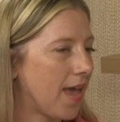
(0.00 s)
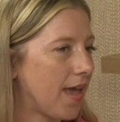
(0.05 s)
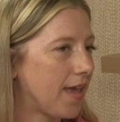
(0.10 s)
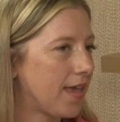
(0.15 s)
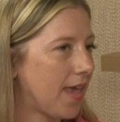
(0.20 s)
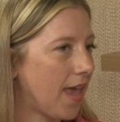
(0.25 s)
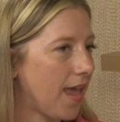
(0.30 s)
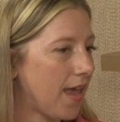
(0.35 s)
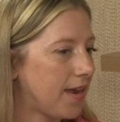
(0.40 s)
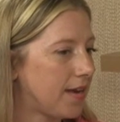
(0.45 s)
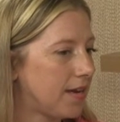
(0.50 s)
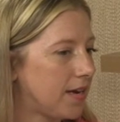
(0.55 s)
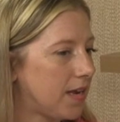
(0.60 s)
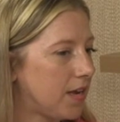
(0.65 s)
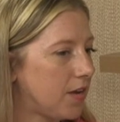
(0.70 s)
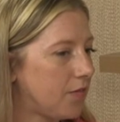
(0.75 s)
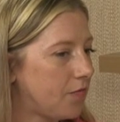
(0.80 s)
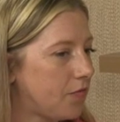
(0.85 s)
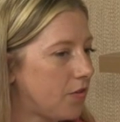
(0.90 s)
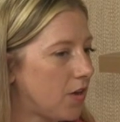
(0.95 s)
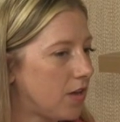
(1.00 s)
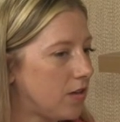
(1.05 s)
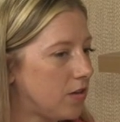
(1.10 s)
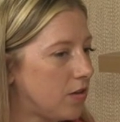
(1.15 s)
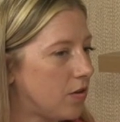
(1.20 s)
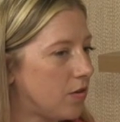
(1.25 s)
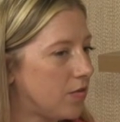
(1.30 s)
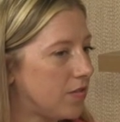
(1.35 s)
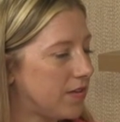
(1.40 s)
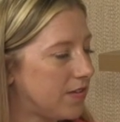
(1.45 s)
again, if you
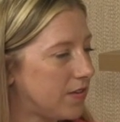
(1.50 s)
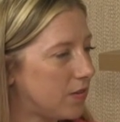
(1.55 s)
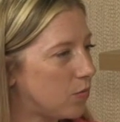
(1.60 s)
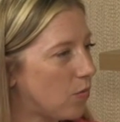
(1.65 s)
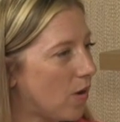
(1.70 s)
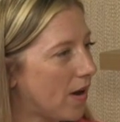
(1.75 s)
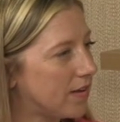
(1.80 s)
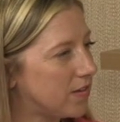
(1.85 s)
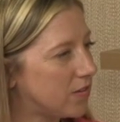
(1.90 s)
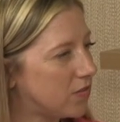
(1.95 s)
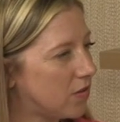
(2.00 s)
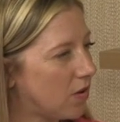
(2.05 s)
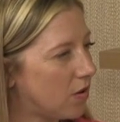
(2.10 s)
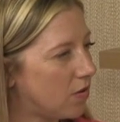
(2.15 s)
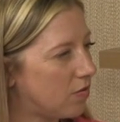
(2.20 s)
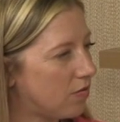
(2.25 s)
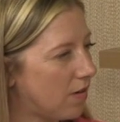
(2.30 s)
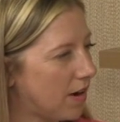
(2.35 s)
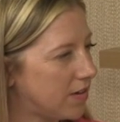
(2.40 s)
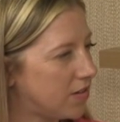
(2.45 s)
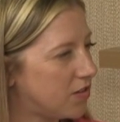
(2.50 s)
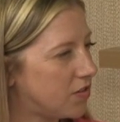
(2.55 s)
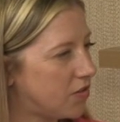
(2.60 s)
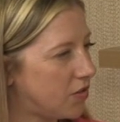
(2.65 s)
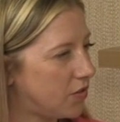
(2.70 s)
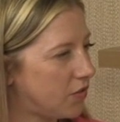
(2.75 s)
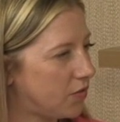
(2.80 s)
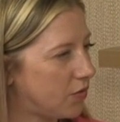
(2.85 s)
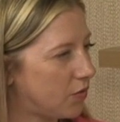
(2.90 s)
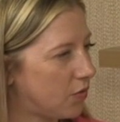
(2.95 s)
know, this is why it's so great to
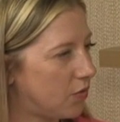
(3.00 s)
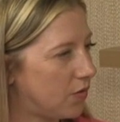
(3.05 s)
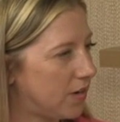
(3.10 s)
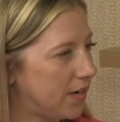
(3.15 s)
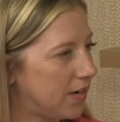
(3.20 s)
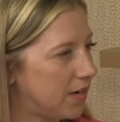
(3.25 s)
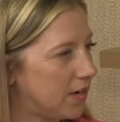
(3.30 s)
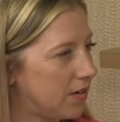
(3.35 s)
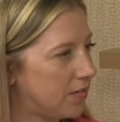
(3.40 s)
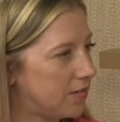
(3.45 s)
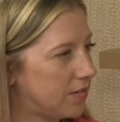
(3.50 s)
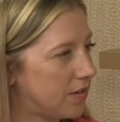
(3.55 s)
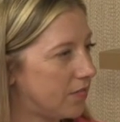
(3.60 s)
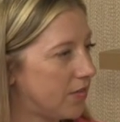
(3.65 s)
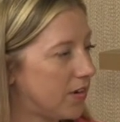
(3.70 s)
choose all inclusive,